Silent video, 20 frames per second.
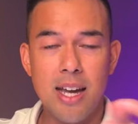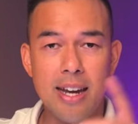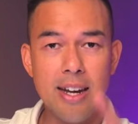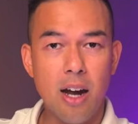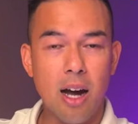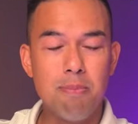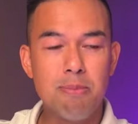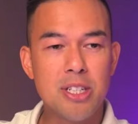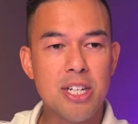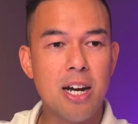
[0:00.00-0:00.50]
And
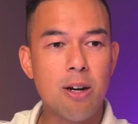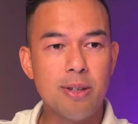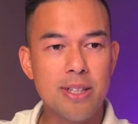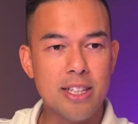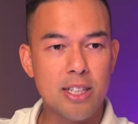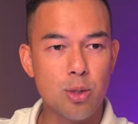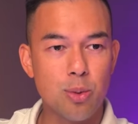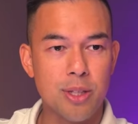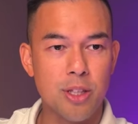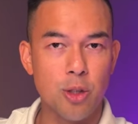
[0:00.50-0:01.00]
I'm sharing
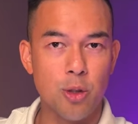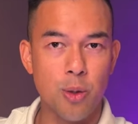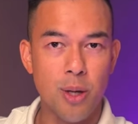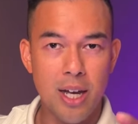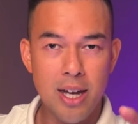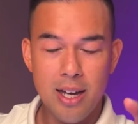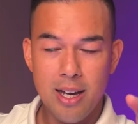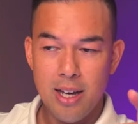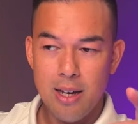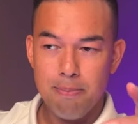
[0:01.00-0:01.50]
this with you
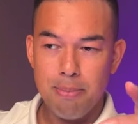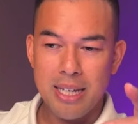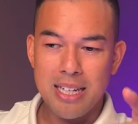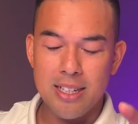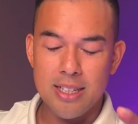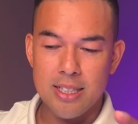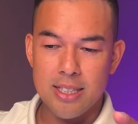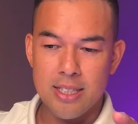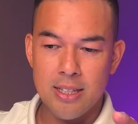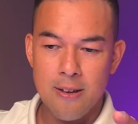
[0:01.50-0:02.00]

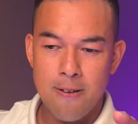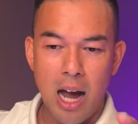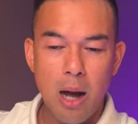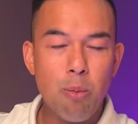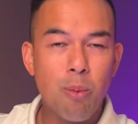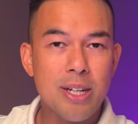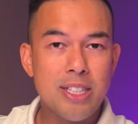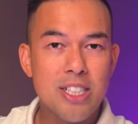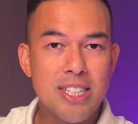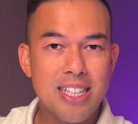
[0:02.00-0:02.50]
because I
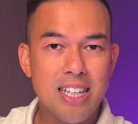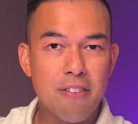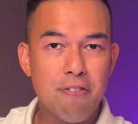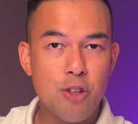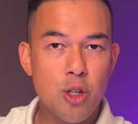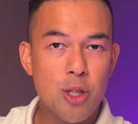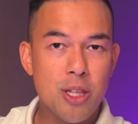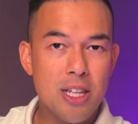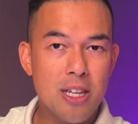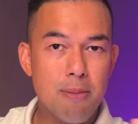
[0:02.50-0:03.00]
want to give
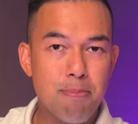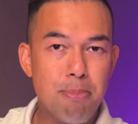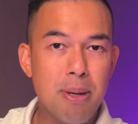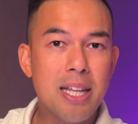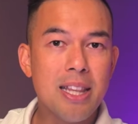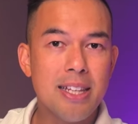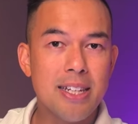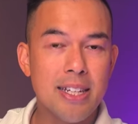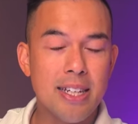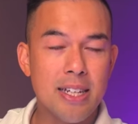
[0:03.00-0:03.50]
you the
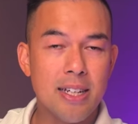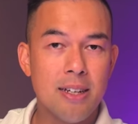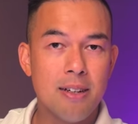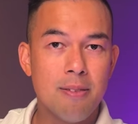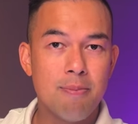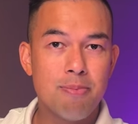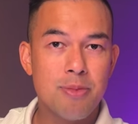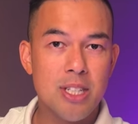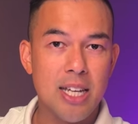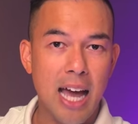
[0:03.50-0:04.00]
ability
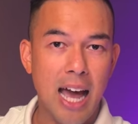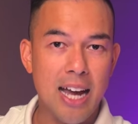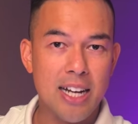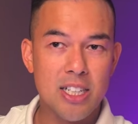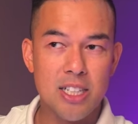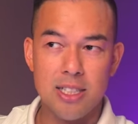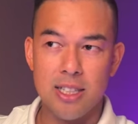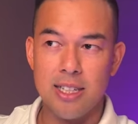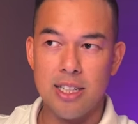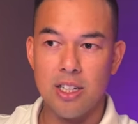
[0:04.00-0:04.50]
to
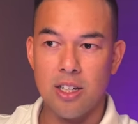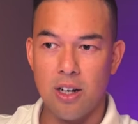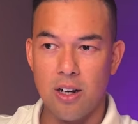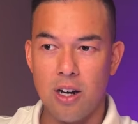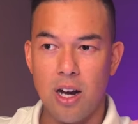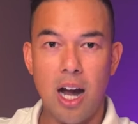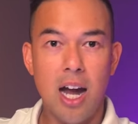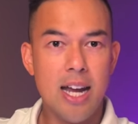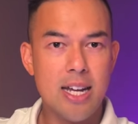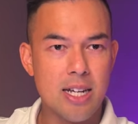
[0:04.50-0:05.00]
actually
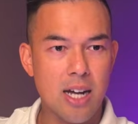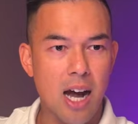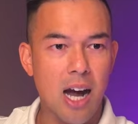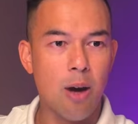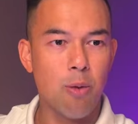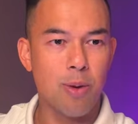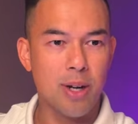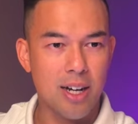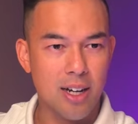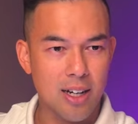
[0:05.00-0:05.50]
go, hey, I
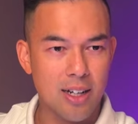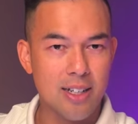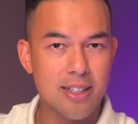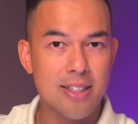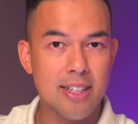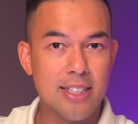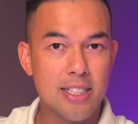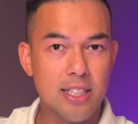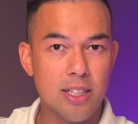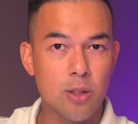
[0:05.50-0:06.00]
want to learn
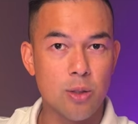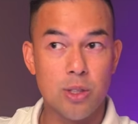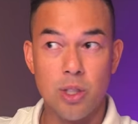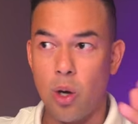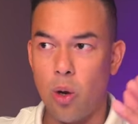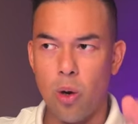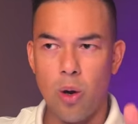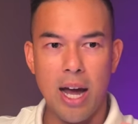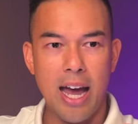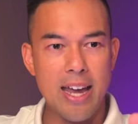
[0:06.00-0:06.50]
these skills,
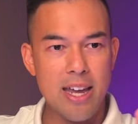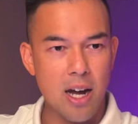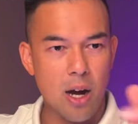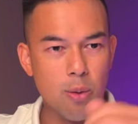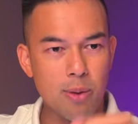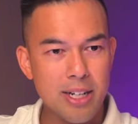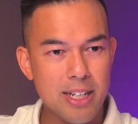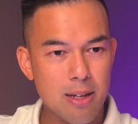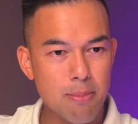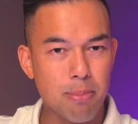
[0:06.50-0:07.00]
or hey, I
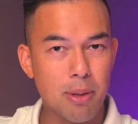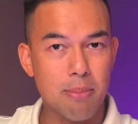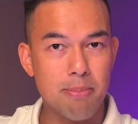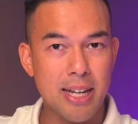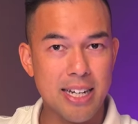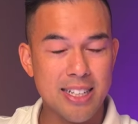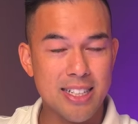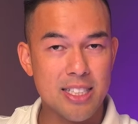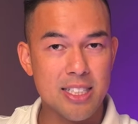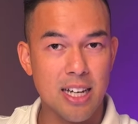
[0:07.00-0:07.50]
want to
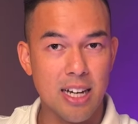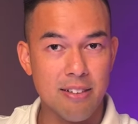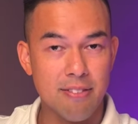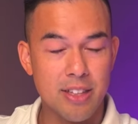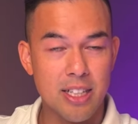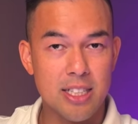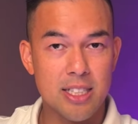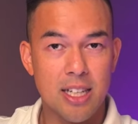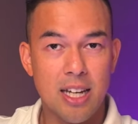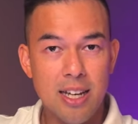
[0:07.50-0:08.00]
implement inside of
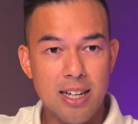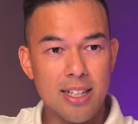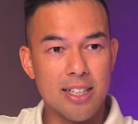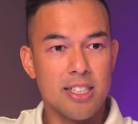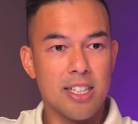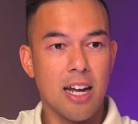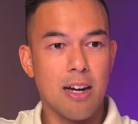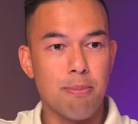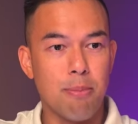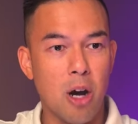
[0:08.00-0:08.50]
this,
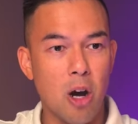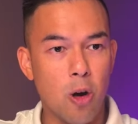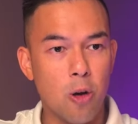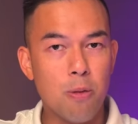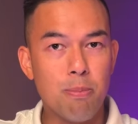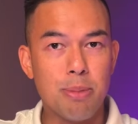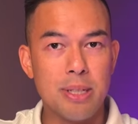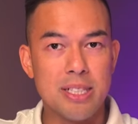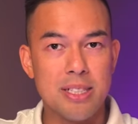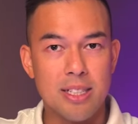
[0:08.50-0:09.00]
inside of my
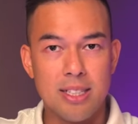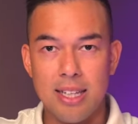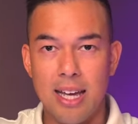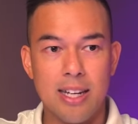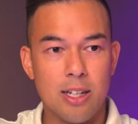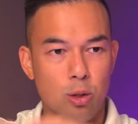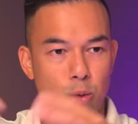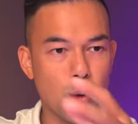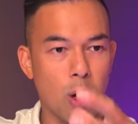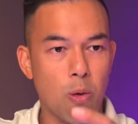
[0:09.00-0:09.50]
own business
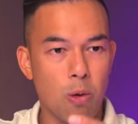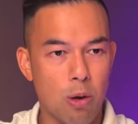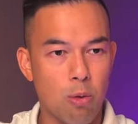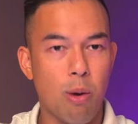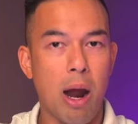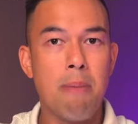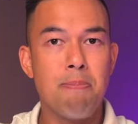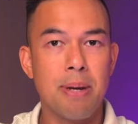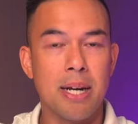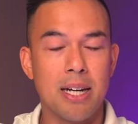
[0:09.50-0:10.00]
and grow it
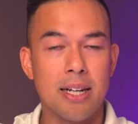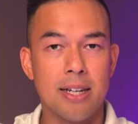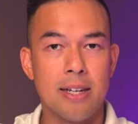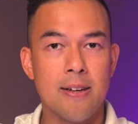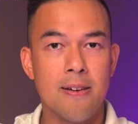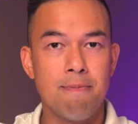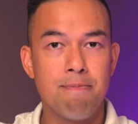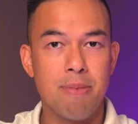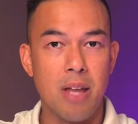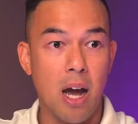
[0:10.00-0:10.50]
rapidly.